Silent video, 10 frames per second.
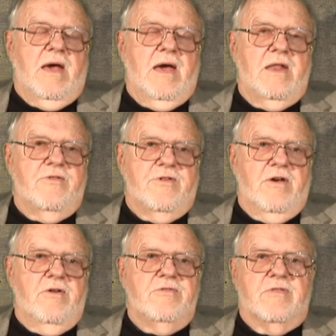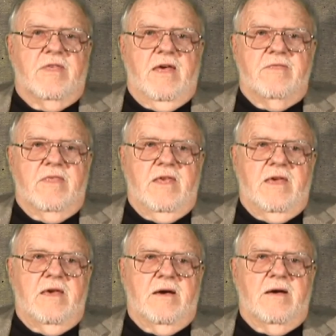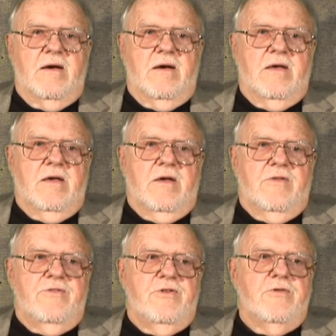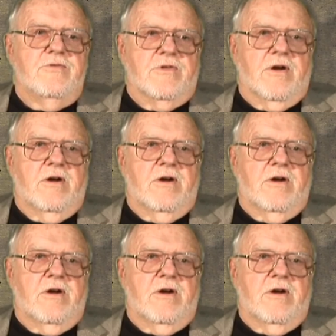And it shows that the Jews